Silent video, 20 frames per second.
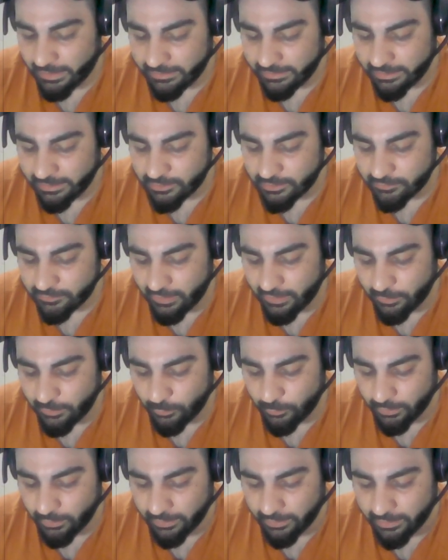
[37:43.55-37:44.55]
this value
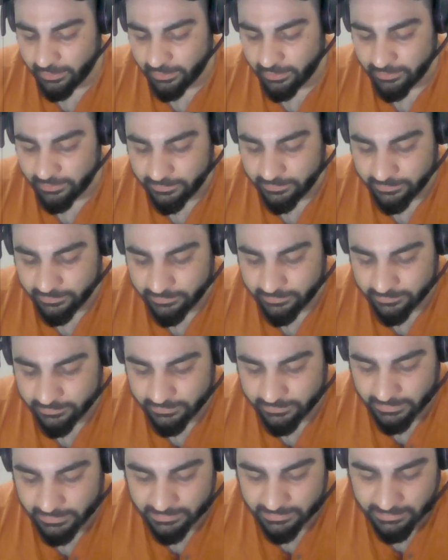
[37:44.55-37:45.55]
over here,
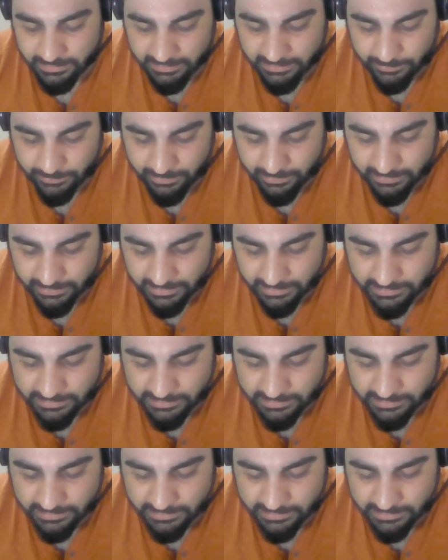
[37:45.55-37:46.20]
it's a little bit lesser.